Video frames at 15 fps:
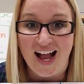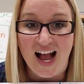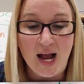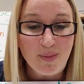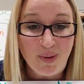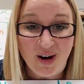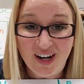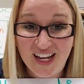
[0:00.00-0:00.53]

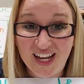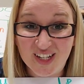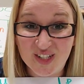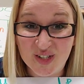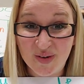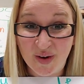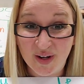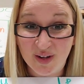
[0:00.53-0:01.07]
I'm already at
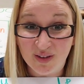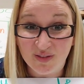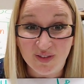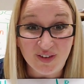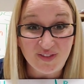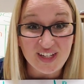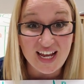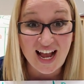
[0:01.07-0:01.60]

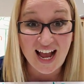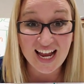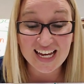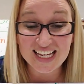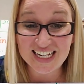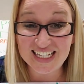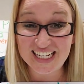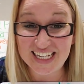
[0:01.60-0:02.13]
250. I
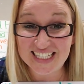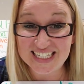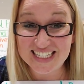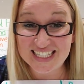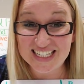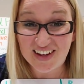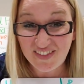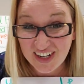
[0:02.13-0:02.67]
got to get to
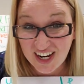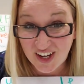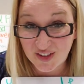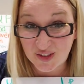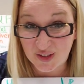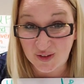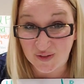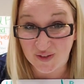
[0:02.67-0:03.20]

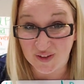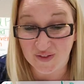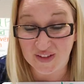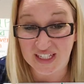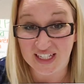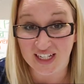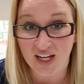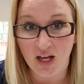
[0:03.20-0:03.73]

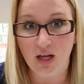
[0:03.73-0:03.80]
750.